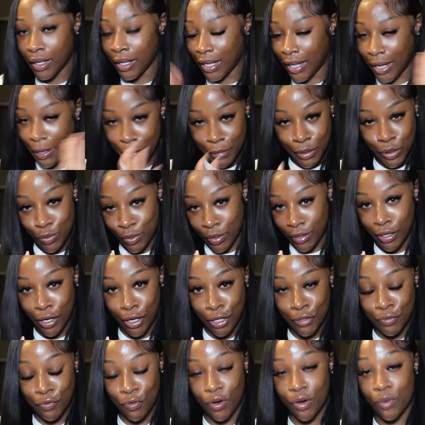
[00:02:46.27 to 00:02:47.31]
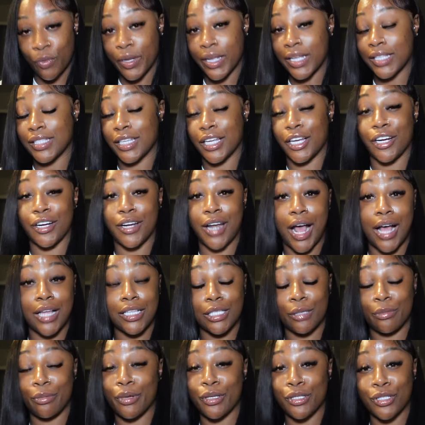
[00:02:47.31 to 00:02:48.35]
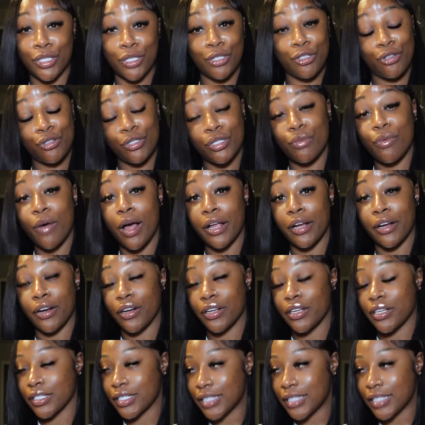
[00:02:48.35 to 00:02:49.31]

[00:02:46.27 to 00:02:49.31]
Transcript: in between those 4 weeks, and you're not supposed to use it while you're on your